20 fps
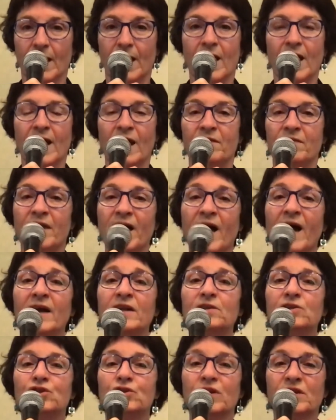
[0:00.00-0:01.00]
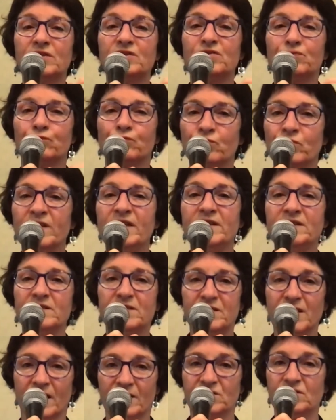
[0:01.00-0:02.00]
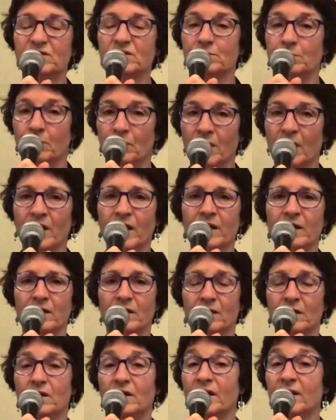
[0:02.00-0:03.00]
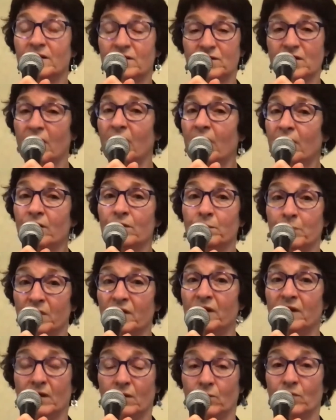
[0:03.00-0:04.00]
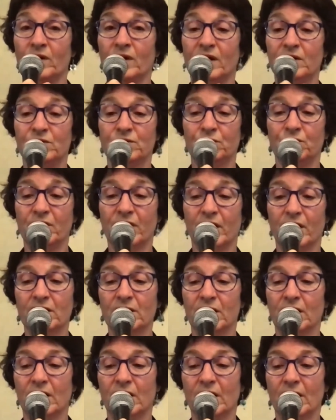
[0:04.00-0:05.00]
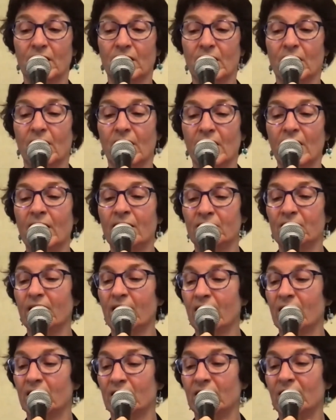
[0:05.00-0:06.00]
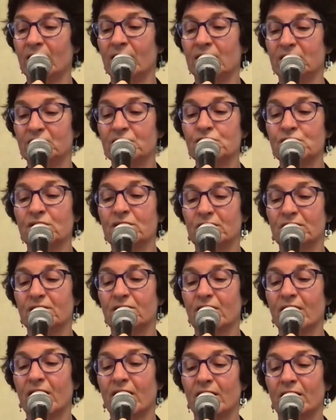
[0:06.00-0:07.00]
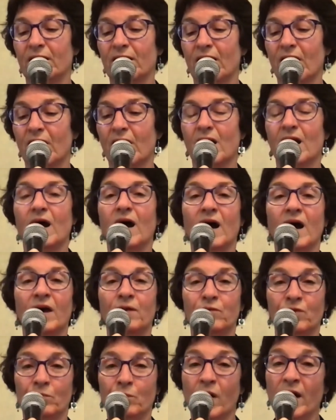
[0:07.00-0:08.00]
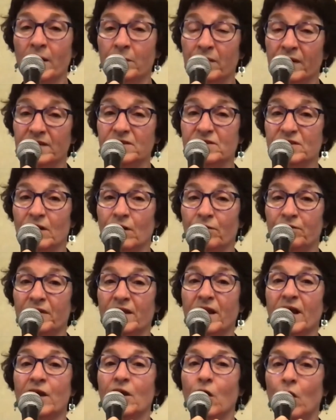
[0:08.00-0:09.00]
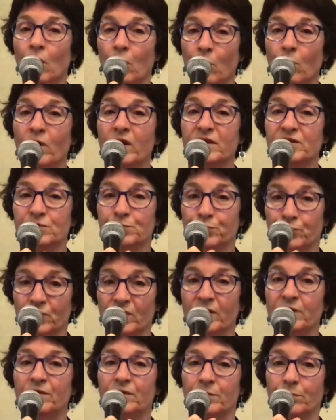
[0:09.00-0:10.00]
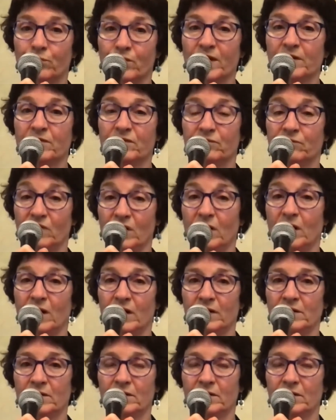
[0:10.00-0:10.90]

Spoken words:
And that just resets my entire being when I do that. And in addition to that, I remind myself that I always breathe the breath of God.